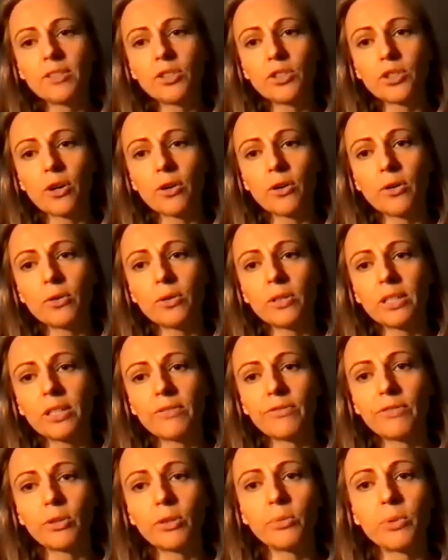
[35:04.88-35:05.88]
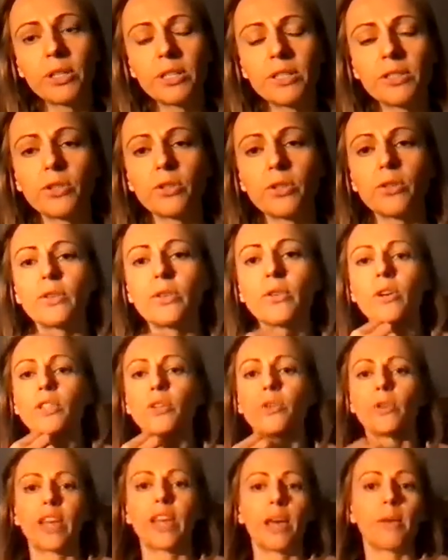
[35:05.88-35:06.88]
Joel, if you want to turn on
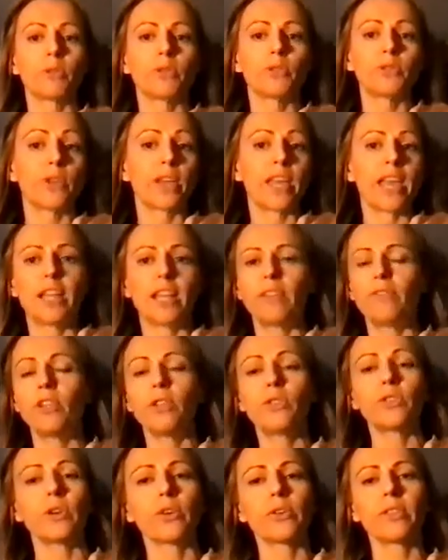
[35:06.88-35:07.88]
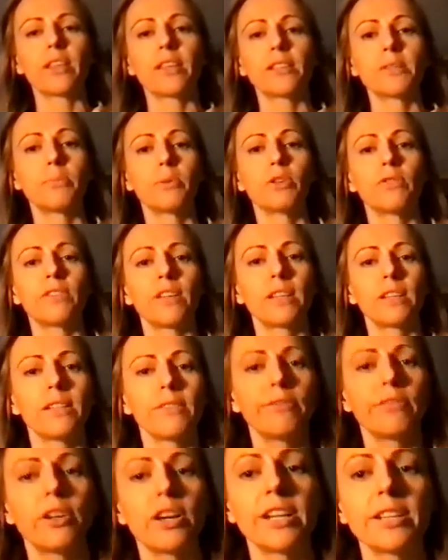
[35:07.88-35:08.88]
your cameras, you can. If you don't, that's perfectly
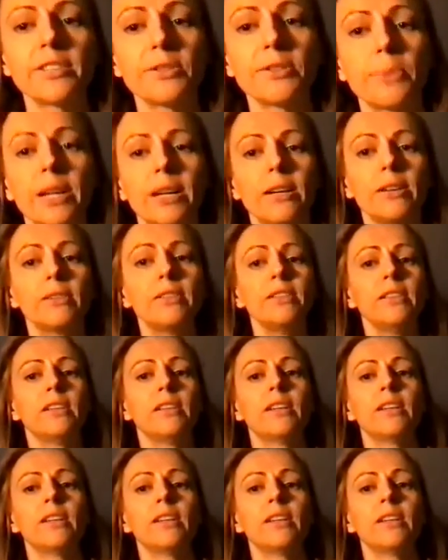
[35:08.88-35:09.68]
fine as well.